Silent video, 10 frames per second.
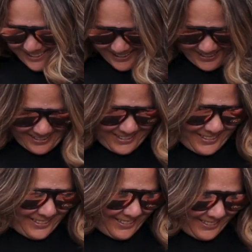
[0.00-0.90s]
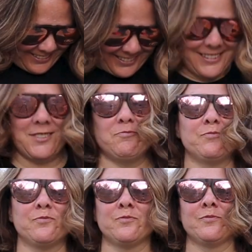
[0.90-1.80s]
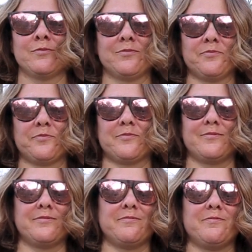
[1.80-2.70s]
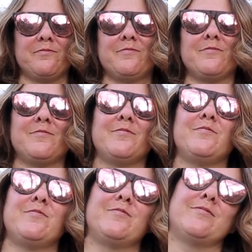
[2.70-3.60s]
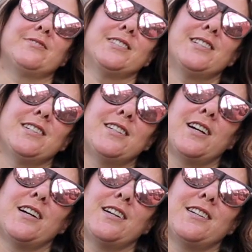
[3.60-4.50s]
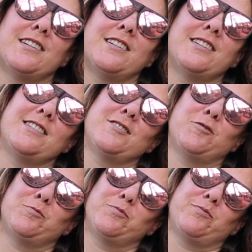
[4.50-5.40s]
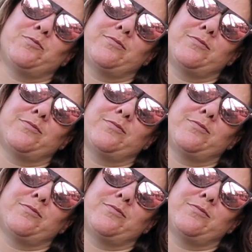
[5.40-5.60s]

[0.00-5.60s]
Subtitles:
This person isn't speaking.